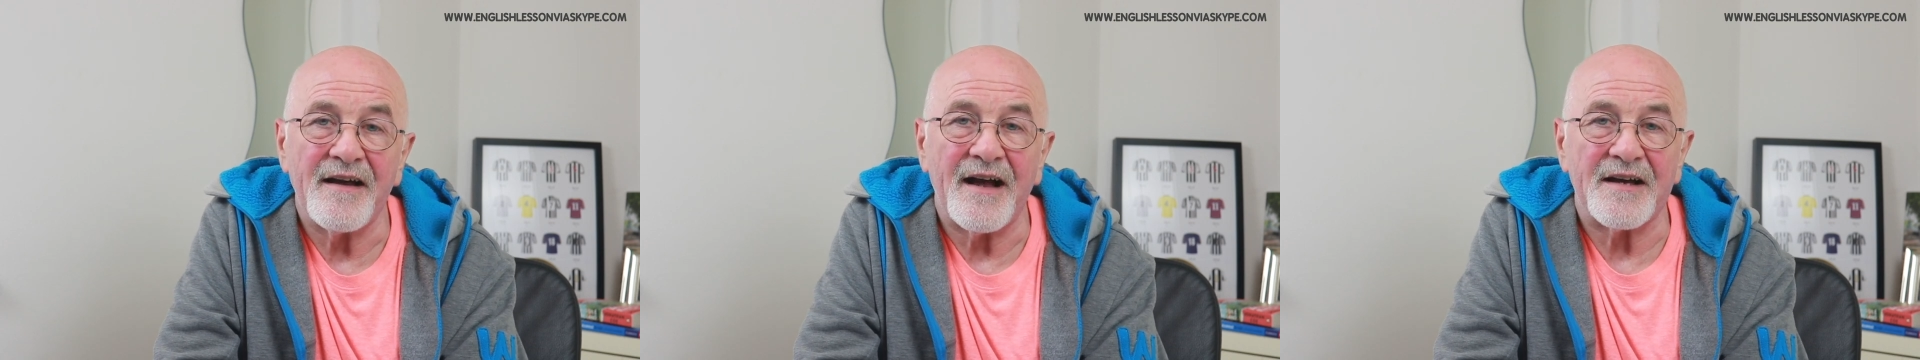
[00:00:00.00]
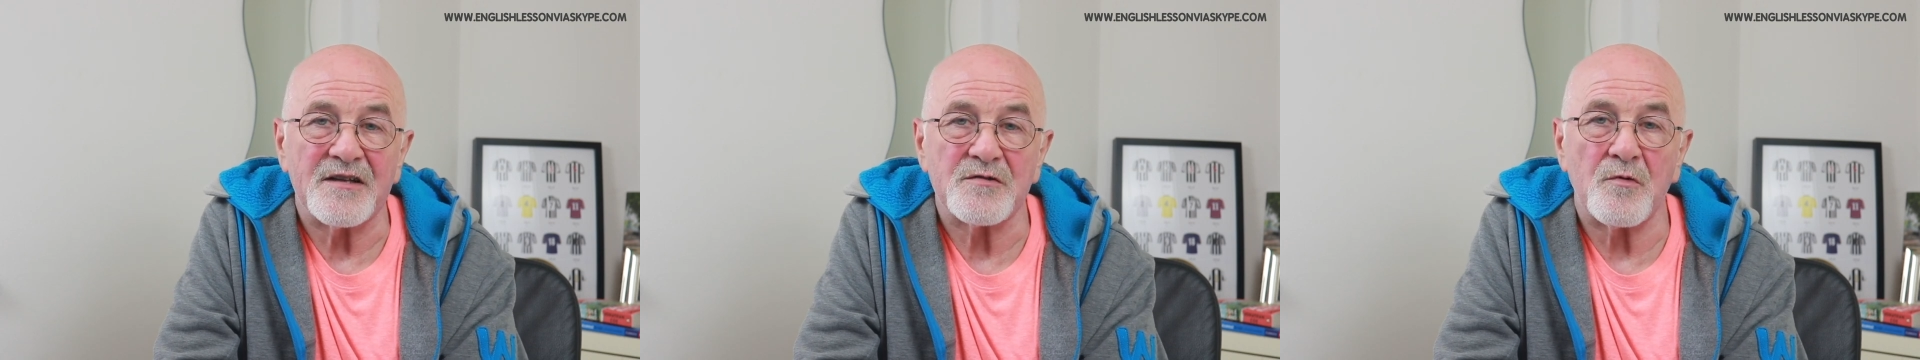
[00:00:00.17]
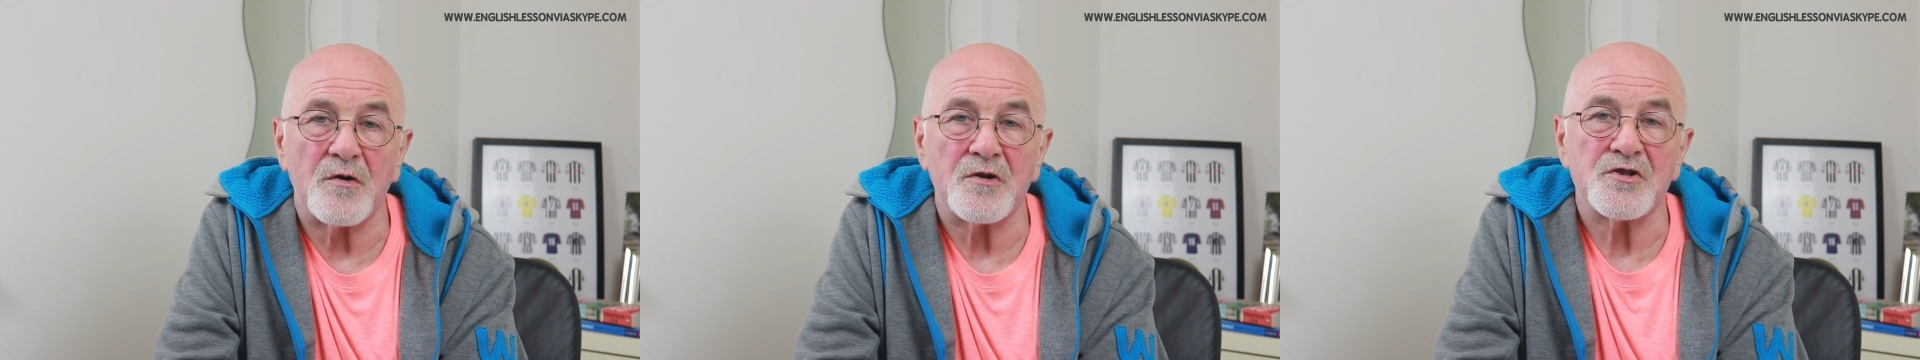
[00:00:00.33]

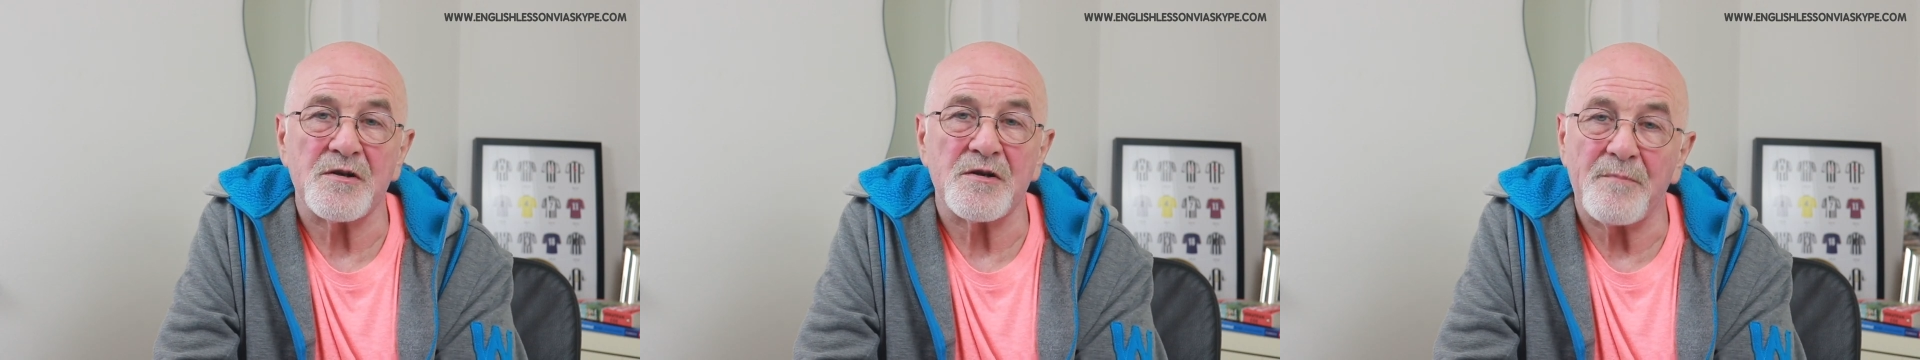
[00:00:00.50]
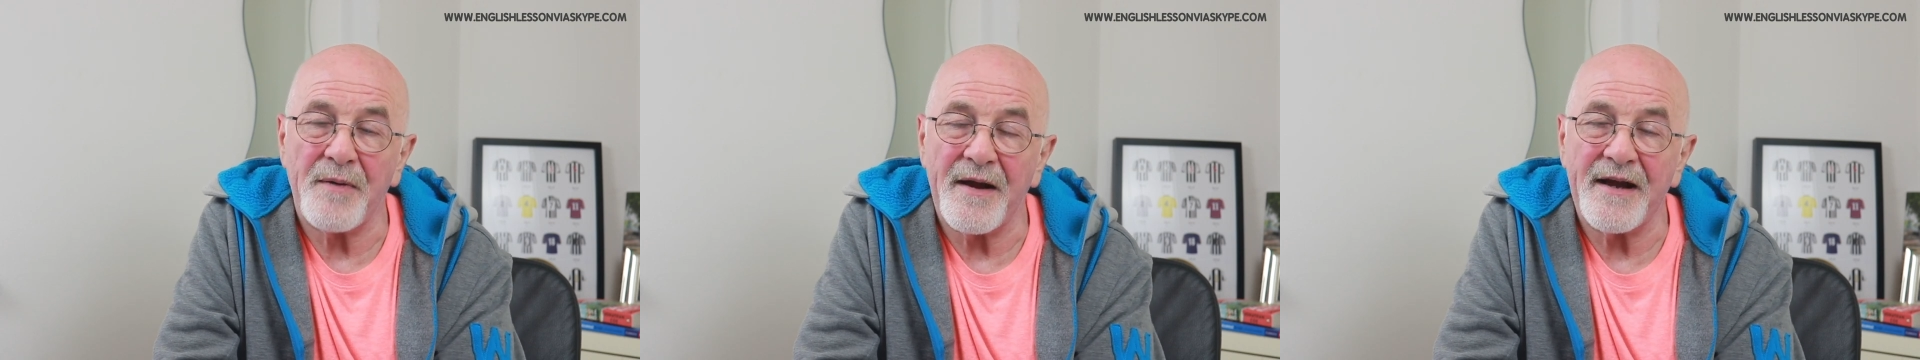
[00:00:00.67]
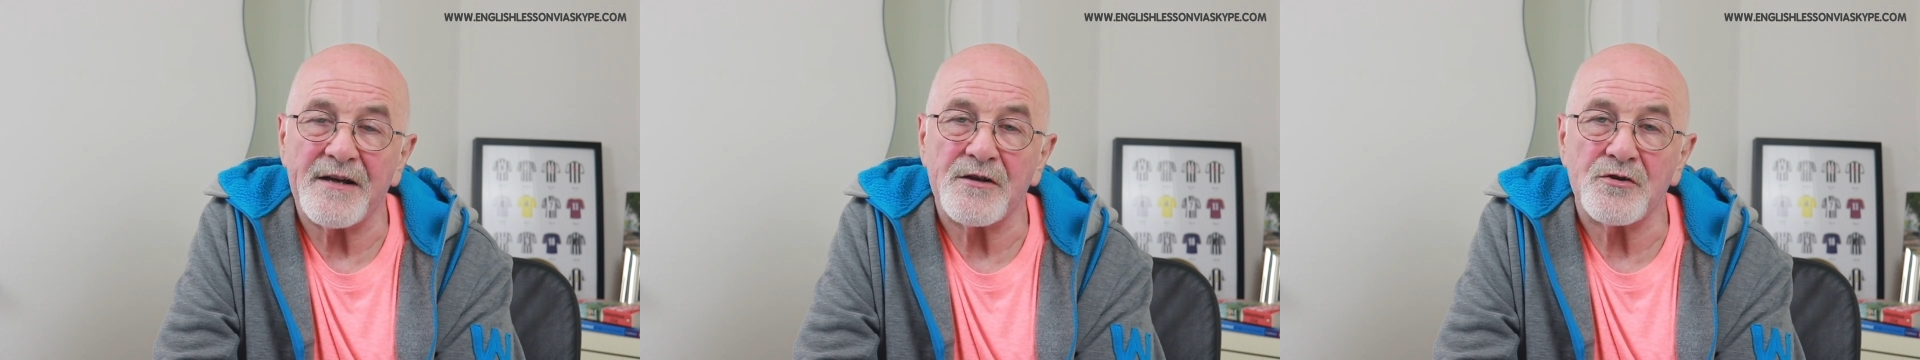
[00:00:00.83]
as watching
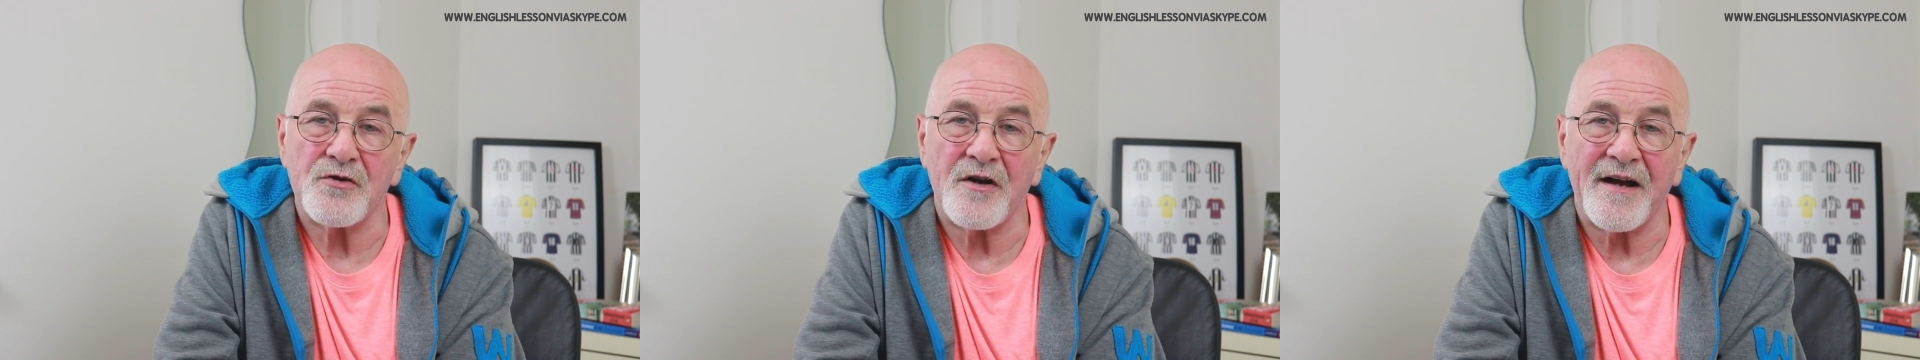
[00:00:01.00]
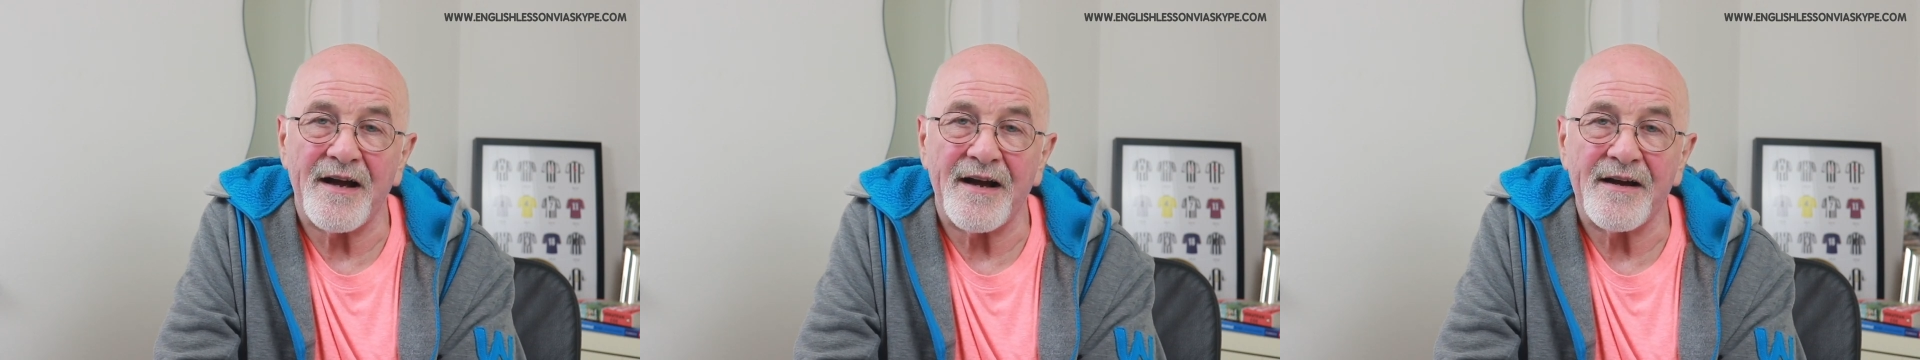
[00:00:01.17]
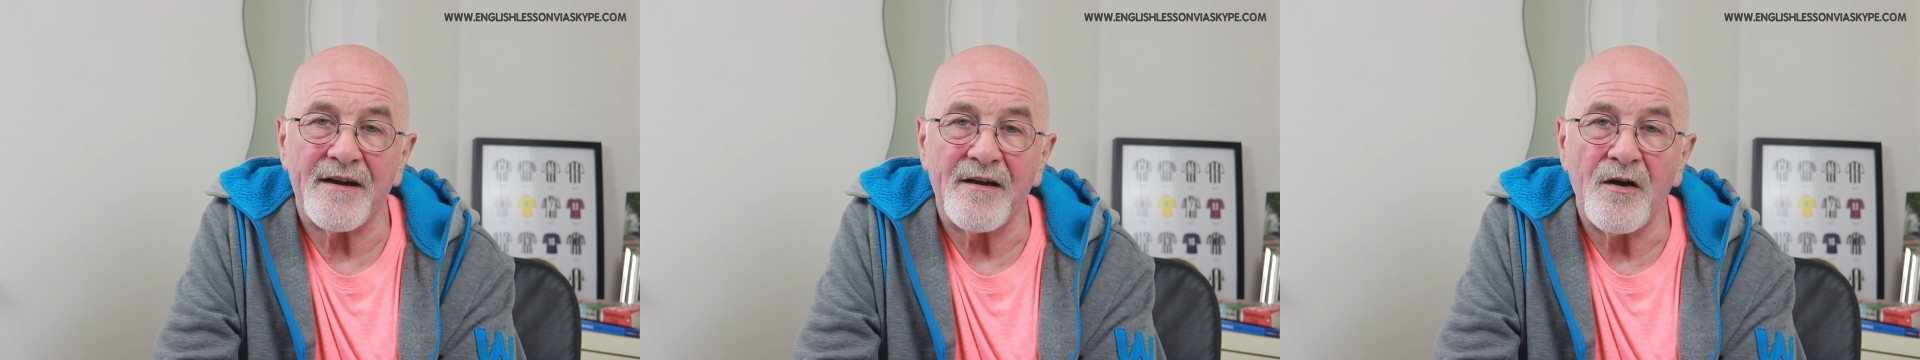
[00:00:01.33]
paint
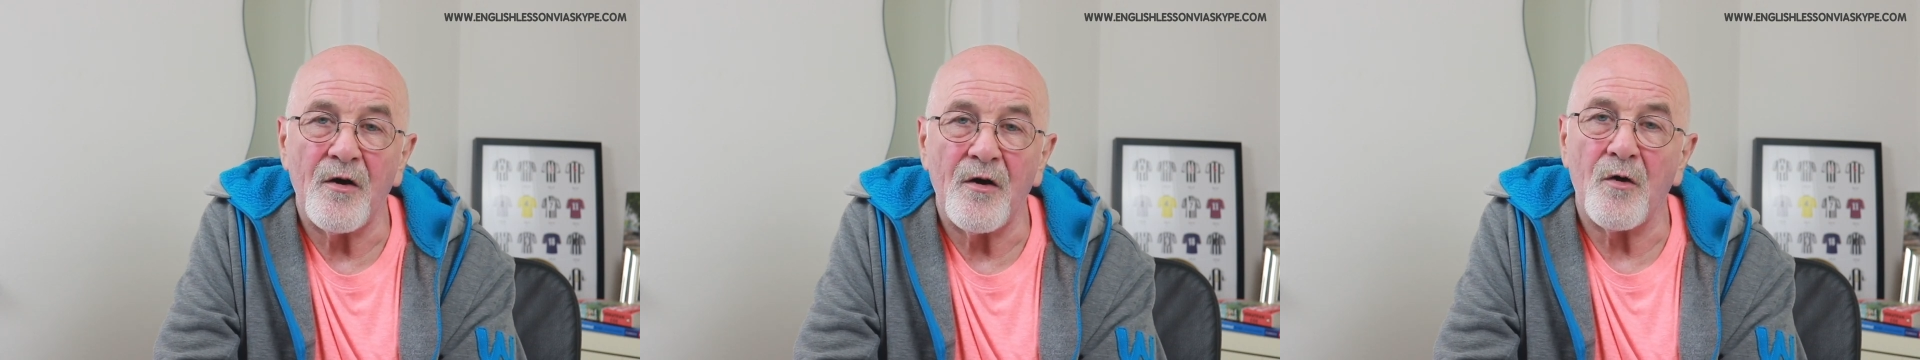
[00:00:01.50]
dry